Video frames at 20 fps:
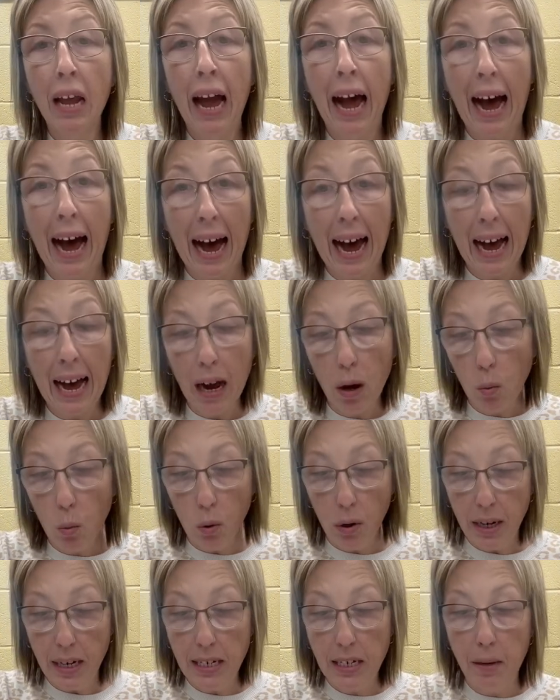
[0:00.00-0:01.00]
I
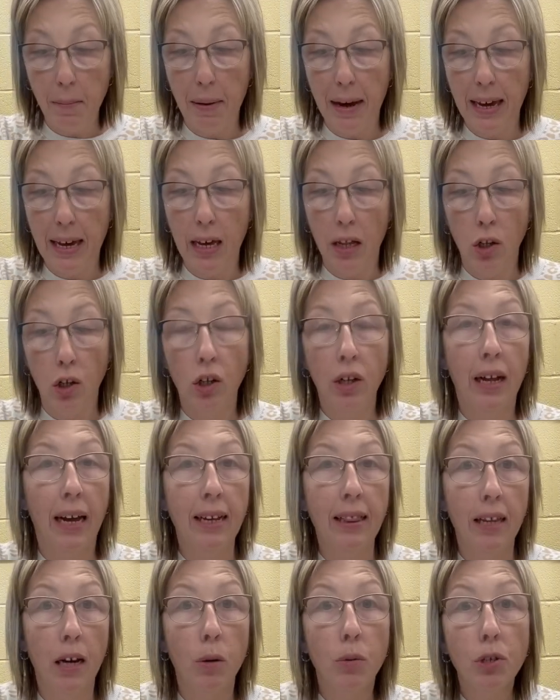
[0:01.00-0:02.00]
wanted to make it look like
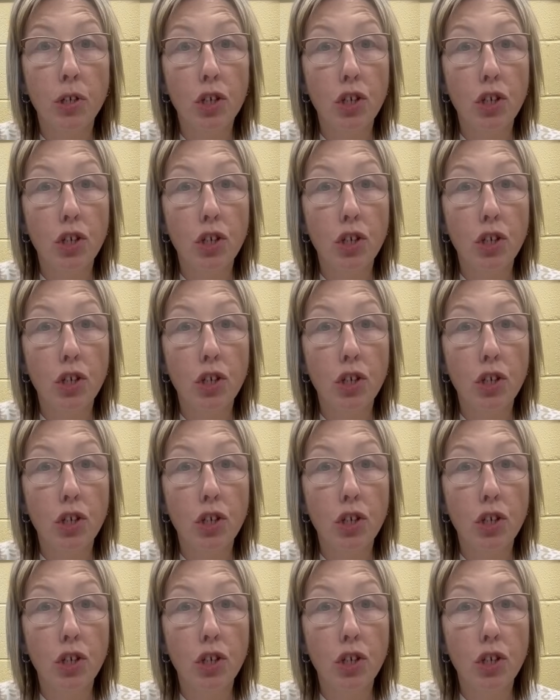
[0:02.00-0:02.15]
there was